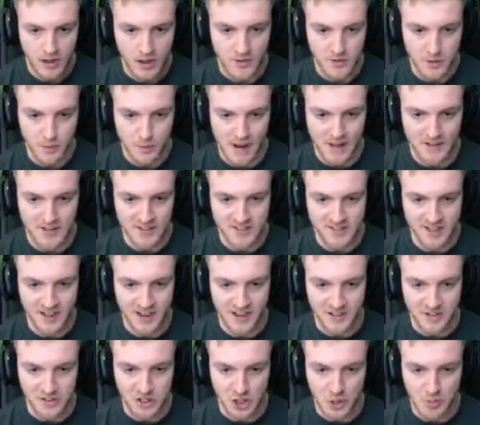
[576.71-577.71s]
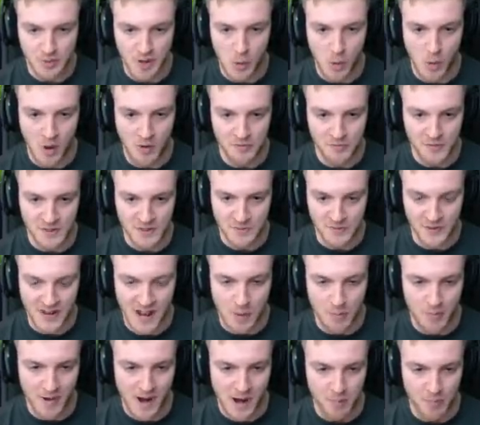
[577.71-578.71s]
was about to say, it's going to be a one v for
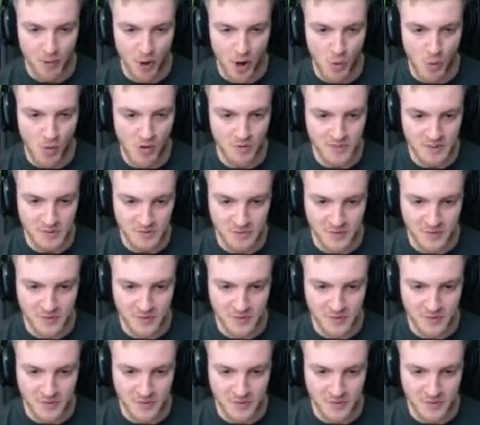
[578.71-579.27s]
that bread, bro. one v